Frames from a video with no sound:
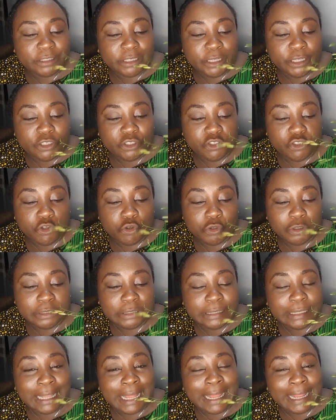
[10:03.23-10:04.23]
is
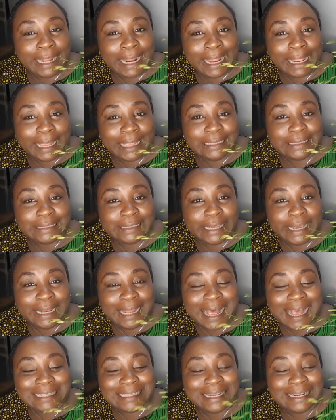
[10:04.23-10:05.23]
used, like I said,
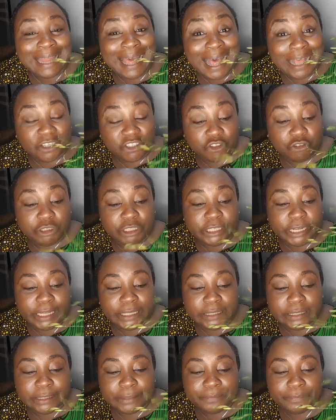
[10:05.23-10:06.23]
as an astringent.